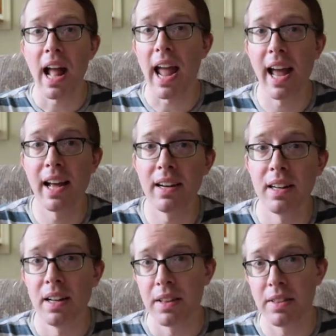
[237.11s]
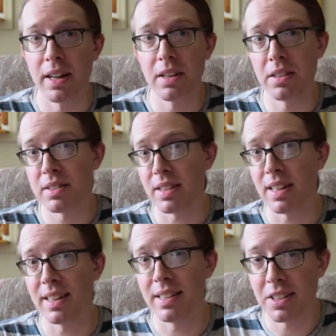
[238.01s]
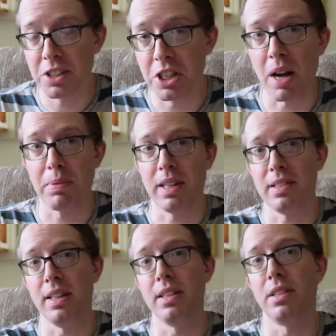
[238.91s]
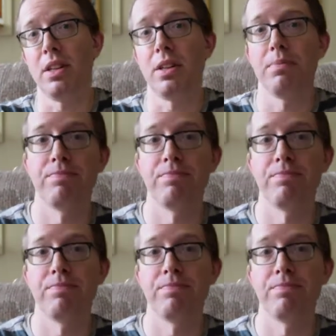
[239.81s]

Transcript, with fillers: And there's your job gets easier.